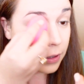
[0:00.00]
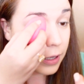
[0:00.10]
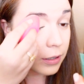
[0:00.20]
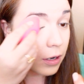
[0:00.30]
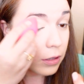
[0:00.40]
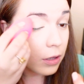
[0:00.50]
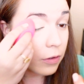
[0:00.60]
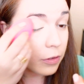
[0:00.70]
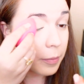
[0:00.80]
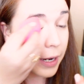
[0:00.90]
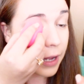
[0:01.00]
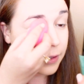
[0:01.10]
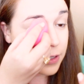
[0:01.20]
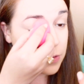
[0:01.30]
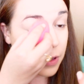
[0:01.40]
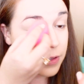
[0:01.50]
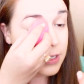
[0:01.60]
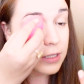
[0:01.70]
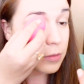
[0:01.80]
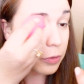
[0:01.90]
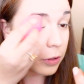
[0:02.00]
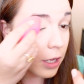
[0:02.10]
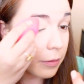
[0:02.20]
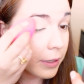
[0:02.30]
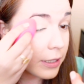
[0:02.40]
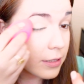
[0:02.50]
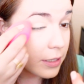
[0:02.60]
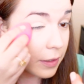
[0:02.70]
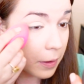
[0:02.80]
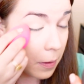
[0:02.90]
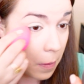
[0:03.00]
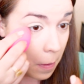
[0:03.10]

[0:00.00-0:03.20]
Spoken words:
and all over my eyelid as well. This is the Prolongwear concealer.